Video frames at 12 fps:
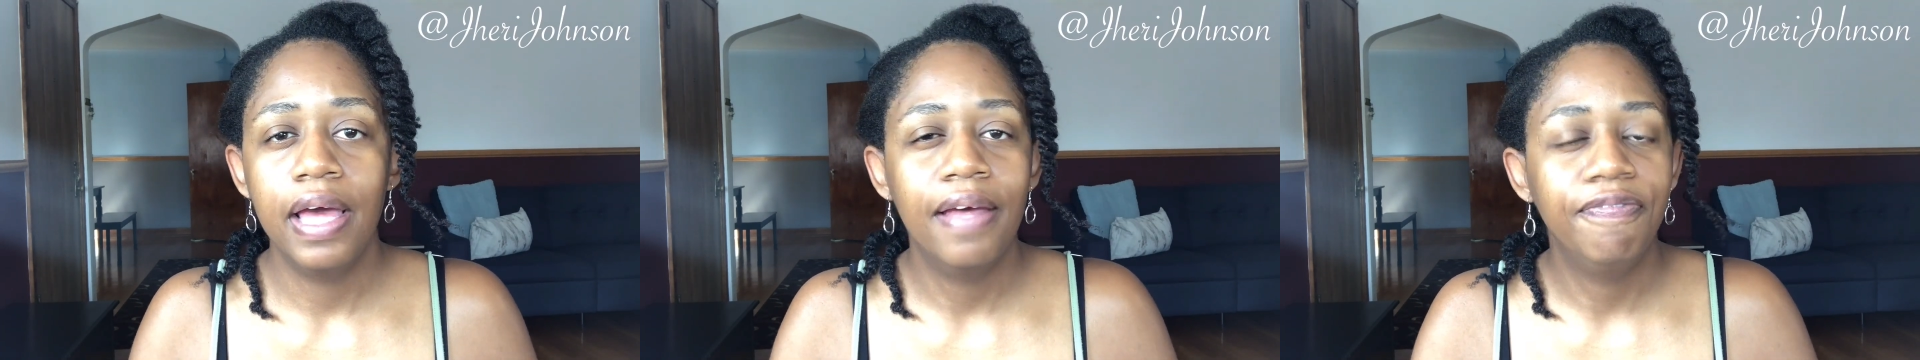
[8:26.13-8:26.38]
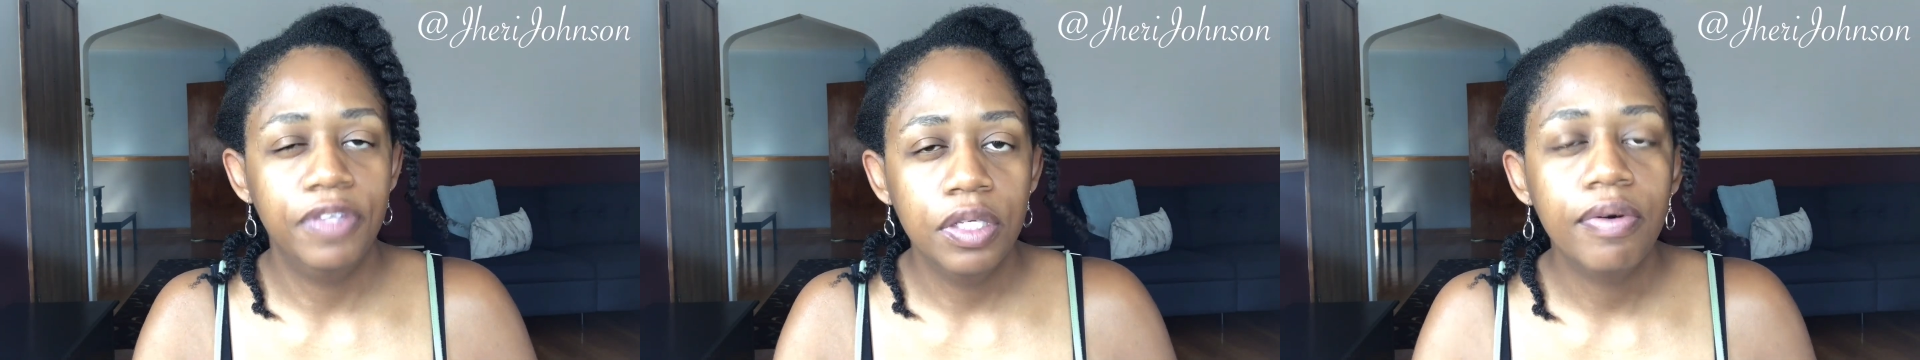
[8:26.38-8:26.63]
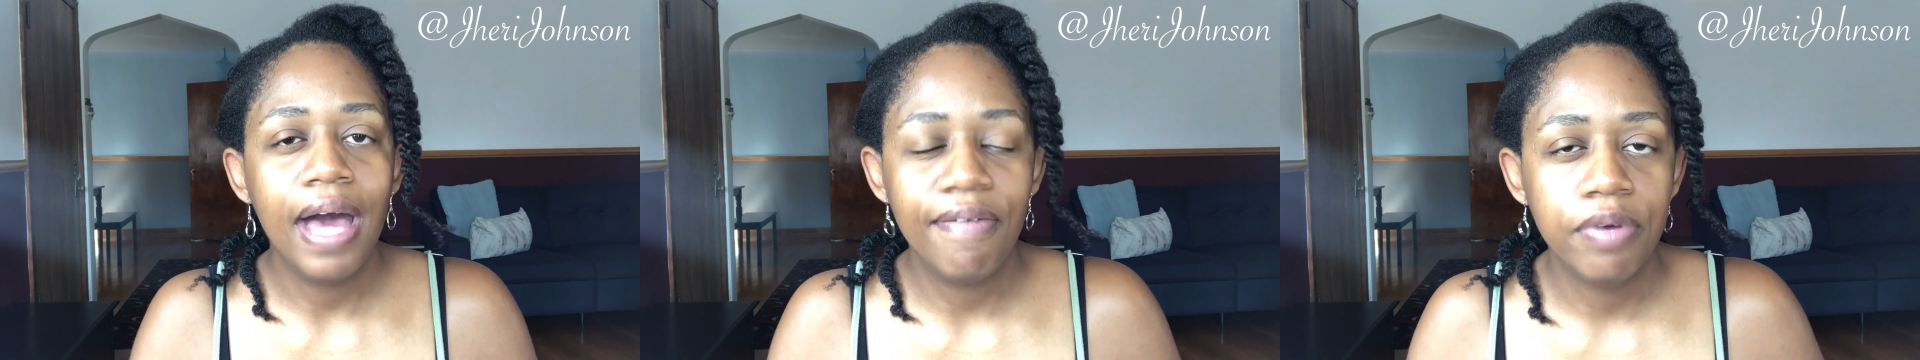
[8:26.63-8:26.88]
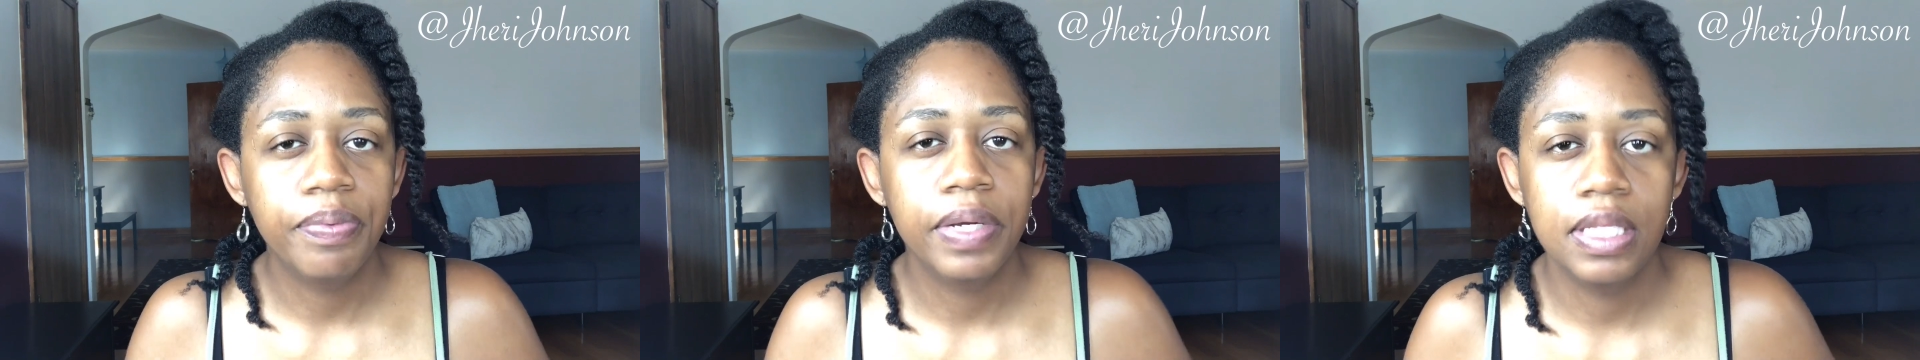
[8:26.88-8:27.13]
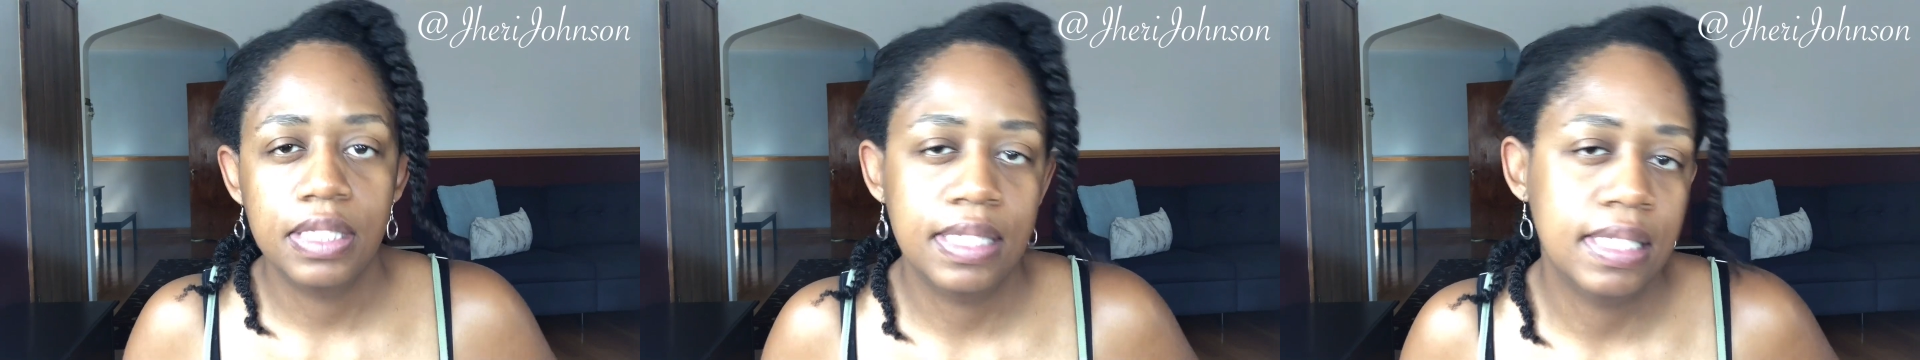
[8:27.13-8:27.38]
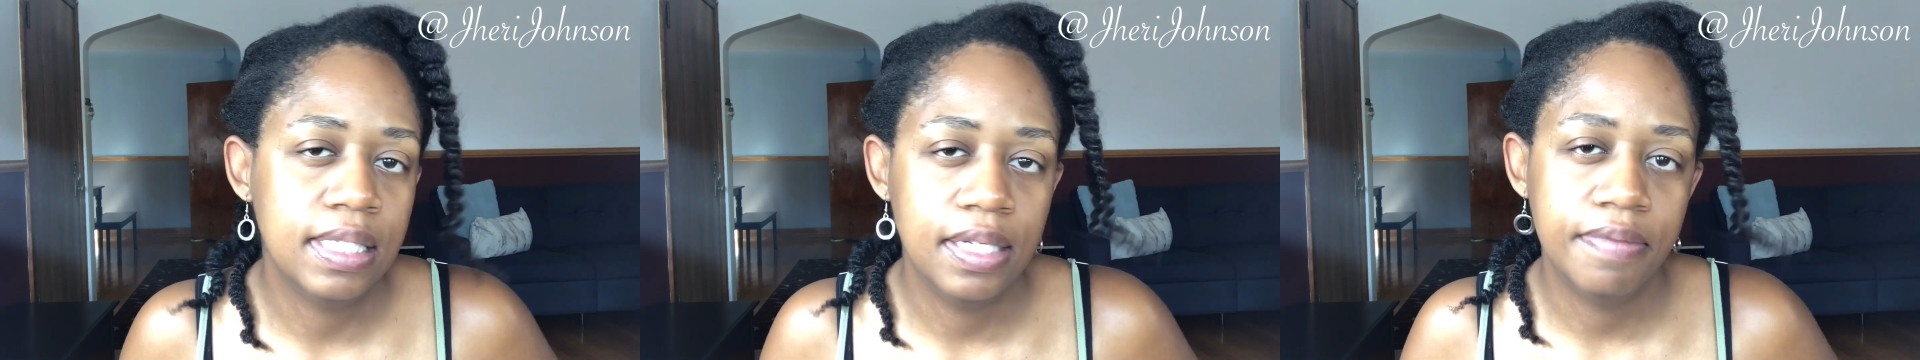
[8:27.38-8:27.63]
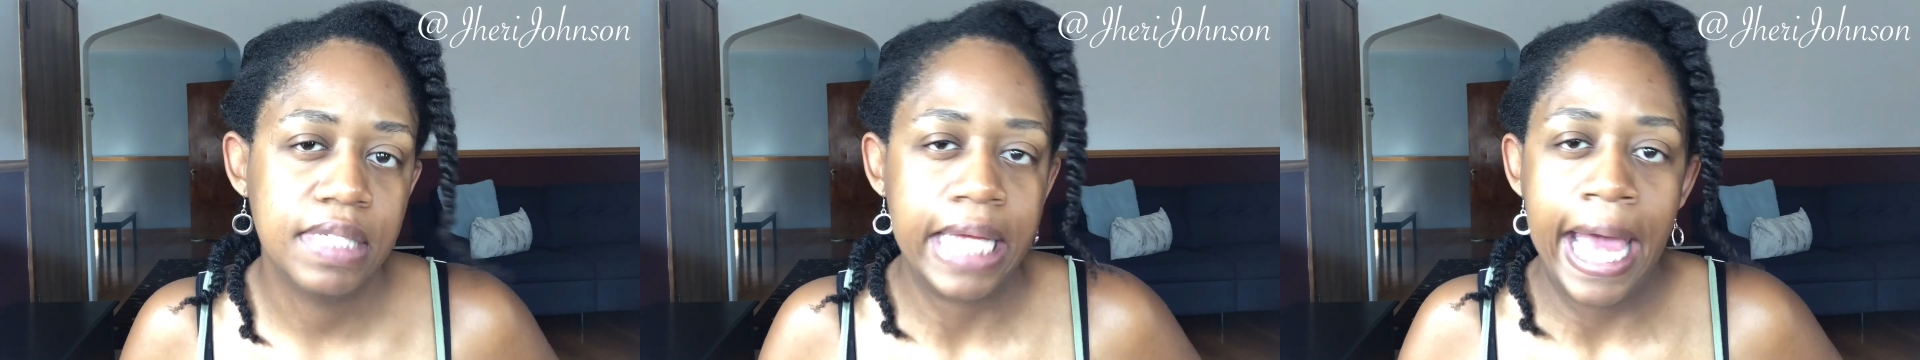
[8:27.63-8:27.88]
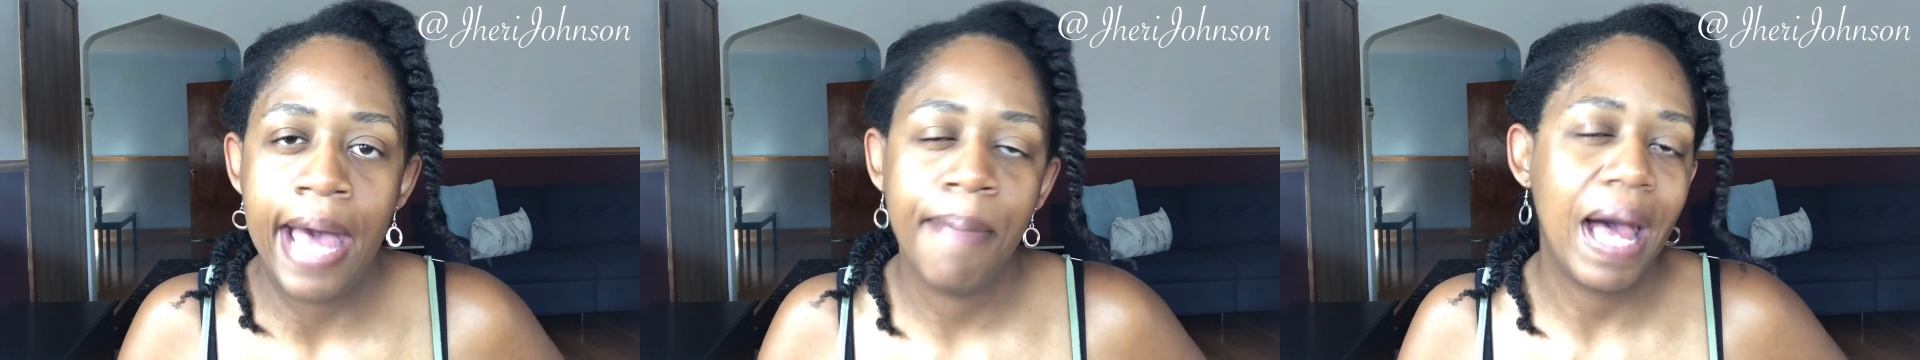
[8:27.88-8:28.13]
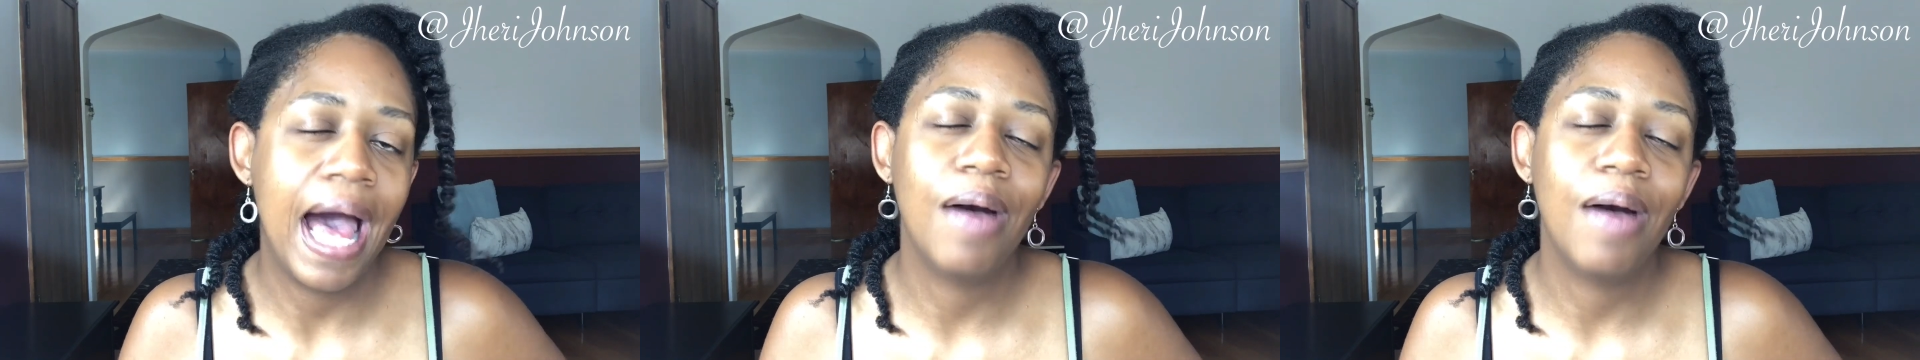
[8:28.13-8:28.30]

if you have a really sensitive scalp,